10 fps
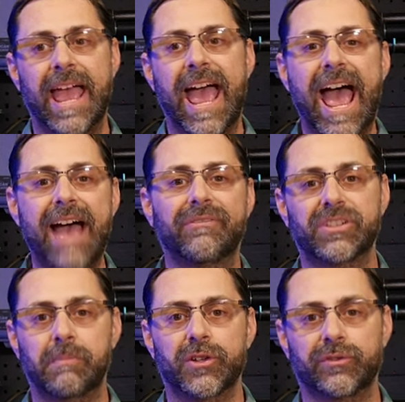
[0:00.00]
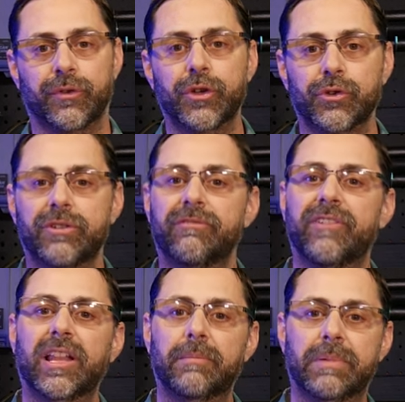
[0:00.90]
half as much for your
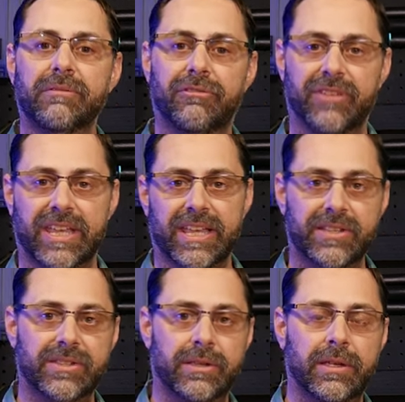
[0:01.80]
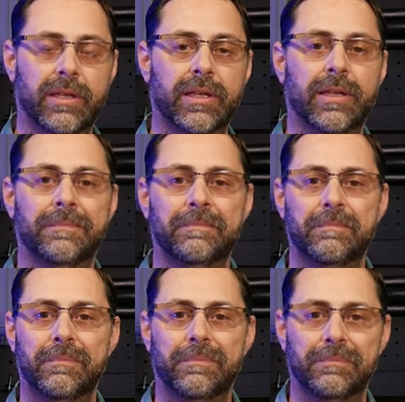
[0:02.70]
developing fees
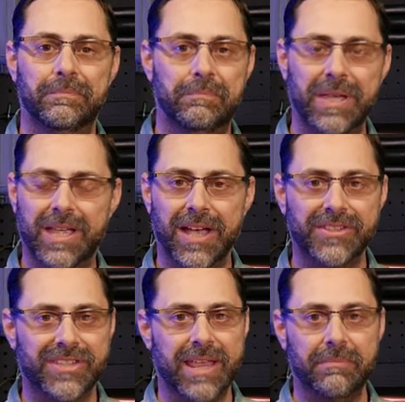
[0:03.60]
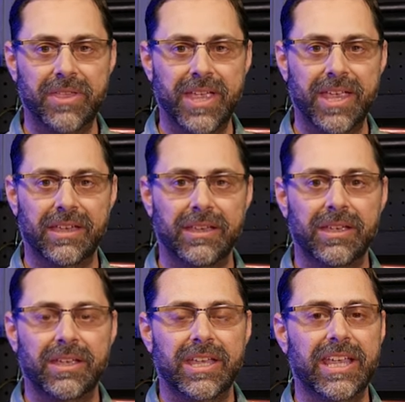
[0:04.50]
because same thing.
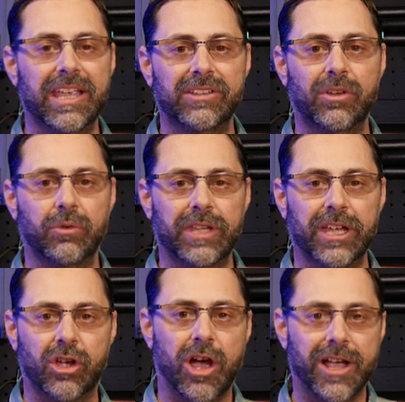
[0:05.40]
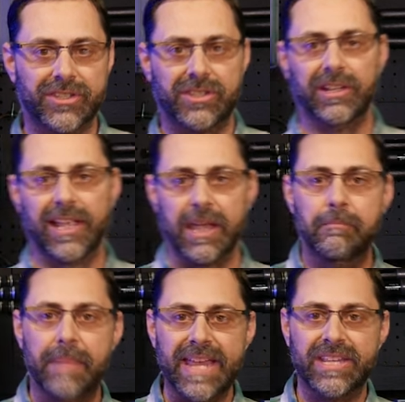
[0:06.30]
It, it costs like a
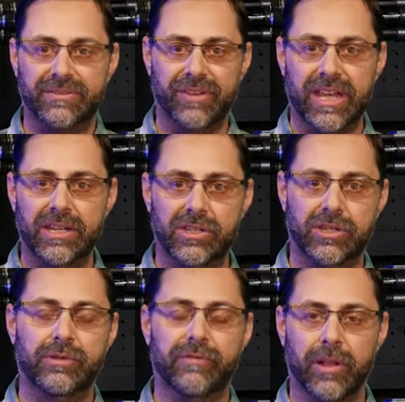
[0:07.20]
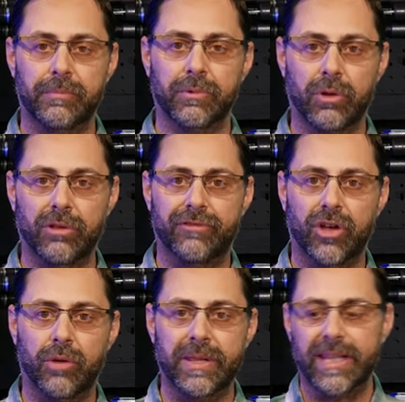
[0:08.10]
base fee to develop the roll of
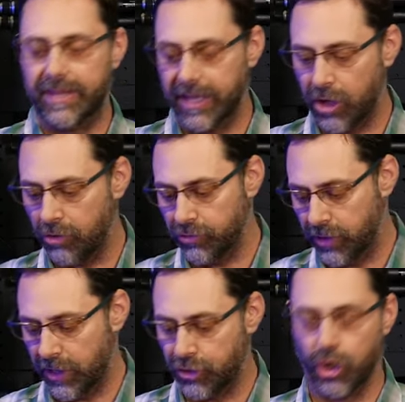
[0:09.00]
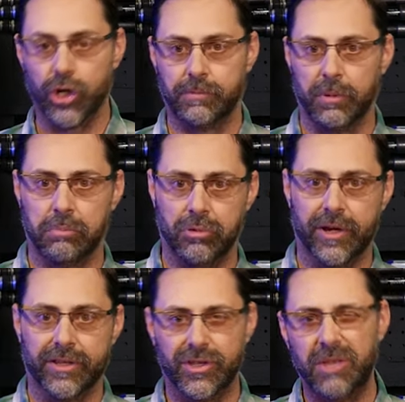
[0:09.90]
film and then they, they charge per
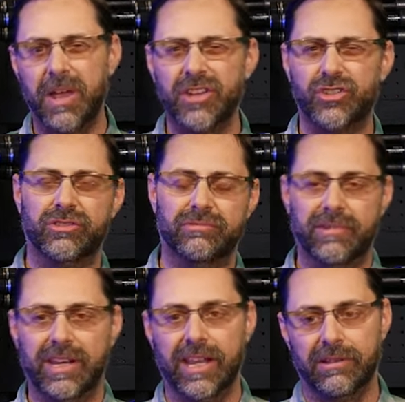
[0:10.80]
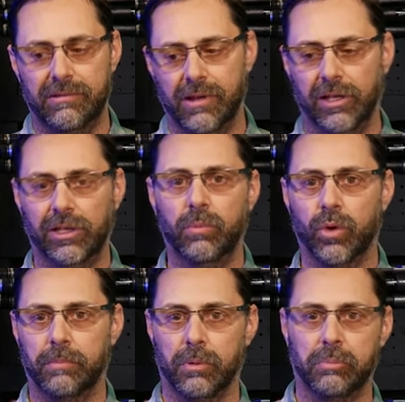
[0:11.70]
print. So you might get a little
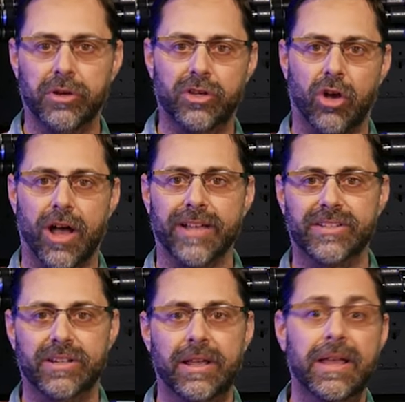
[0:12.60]
more per print cost,